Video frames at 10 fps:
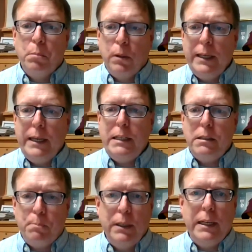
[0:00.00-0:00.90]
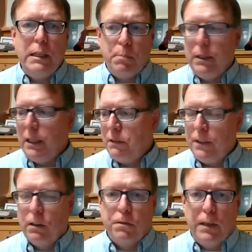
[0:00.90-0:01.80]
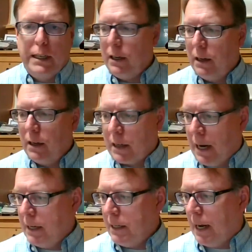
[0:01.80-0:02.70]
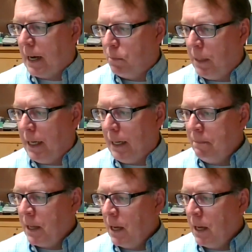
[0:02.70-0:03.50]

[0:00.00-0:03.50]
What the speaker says: please feel free to contact me.